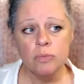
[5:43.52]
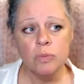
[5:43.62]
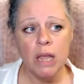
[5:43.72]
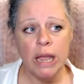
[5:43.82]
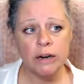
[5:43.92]

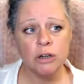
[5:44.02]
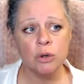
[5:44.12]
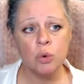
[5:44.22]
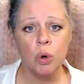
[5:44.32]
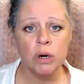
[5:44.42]
And her
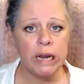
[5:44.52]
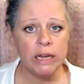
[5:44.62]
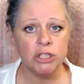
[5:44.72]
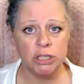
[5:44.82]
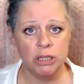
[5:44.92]

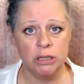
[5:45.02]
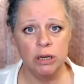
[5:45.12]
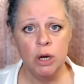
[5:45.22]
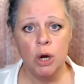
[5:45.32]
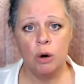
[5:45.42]
coordination
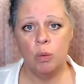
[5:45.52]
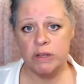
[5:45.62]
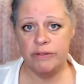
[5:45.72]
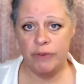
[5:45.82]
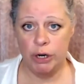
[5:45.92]

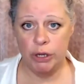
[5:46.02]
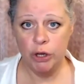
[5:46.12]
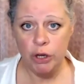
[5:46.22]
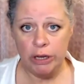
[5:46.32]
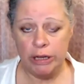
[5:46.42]
wasn't very
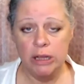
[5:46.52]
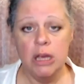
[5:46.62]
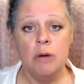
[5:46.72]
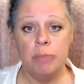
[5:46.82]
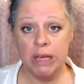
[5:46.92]
good
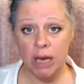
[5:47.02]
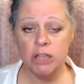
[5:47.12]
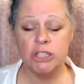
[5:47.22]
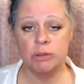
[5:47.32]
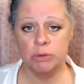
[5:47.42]

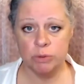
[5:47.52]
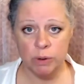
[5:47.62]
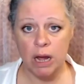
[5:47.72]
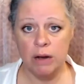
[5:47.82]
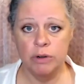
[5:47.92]
because she was
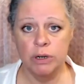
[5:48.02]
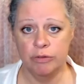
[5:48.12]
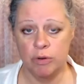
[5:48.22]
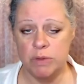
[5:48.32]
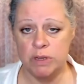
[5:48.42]
recovering
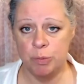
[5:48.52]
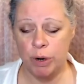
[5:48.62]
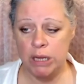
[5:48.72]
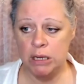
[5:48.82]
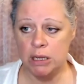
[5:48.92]
from this
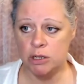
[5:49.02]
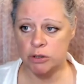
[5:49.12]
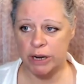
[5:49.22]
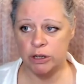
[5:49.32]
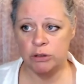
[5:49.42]
brain
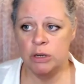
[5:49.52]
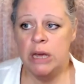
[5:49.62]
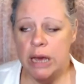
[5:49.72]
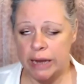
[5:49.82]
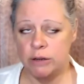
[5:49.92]
injury.
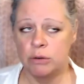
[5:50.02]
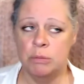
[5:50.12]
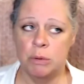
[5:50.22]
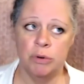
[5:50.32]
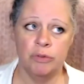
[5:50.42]
I don't
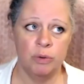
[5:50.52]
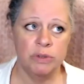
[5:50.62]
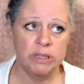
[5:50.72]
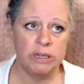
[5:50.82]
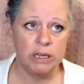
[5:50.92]
remember if it
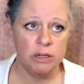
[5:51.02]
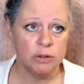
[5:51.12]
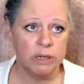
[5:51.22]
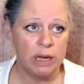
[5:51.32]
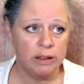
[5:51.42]
was an
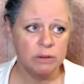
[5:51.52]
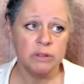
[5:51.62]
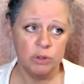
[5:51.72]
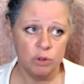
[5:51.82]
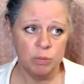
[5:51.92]
injury. I think it was
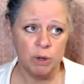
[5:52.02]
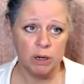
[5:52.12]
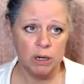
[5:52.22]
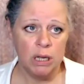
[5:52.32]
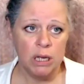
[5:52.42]
a
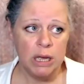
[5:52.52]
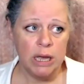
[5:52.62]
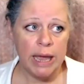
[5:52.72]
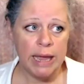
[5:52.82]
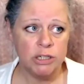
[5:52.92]
tumor,
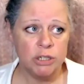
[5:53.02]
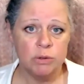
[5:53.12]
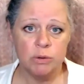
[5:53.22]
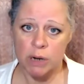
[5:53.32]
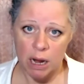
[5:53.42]
and she
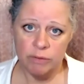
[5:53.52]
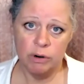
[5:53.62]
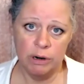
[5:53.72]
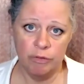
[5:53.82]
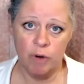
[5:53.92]
was
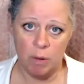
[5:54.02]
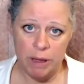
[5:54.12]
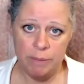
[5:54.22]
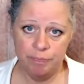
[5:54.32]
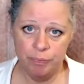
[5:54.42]
recovering from
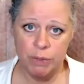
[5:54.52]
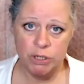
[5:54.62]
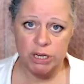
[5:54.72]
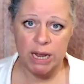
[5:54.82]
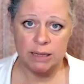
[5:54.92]
it, but
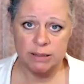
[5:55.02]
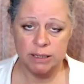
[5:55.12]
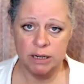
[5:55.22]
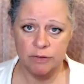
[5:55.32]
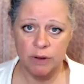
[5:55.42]
she had a
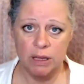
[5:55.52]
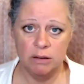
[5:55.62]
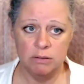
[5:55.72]
significant